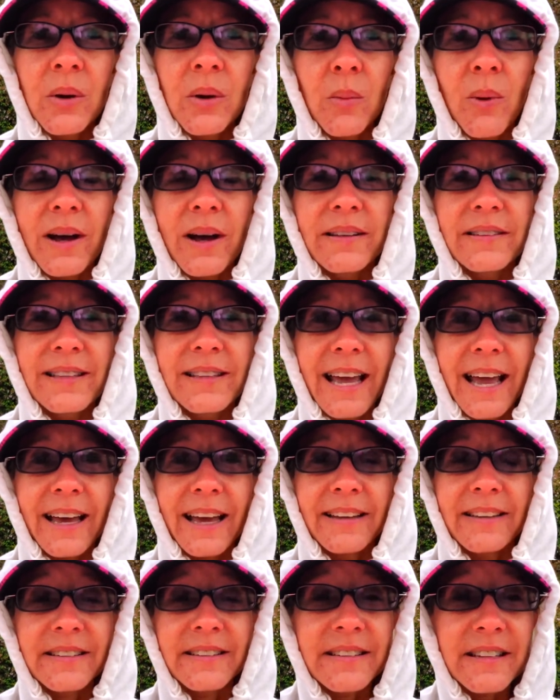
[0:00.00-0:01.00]
was the
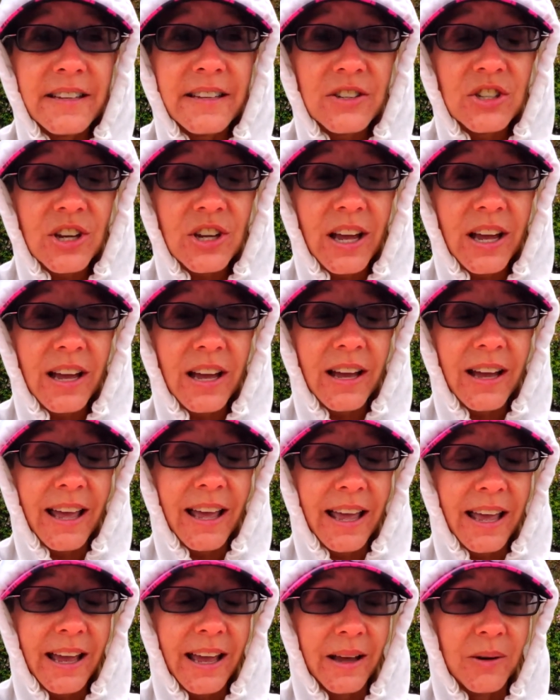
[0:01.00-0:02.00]
anesthesia
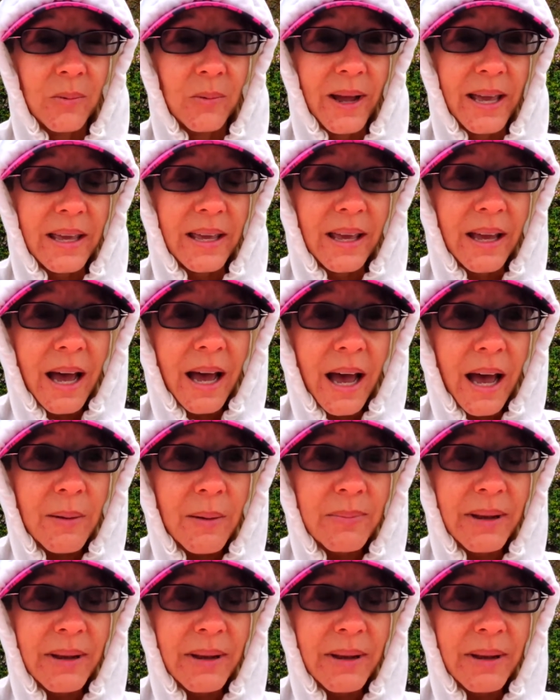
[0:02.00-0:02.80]
and waking up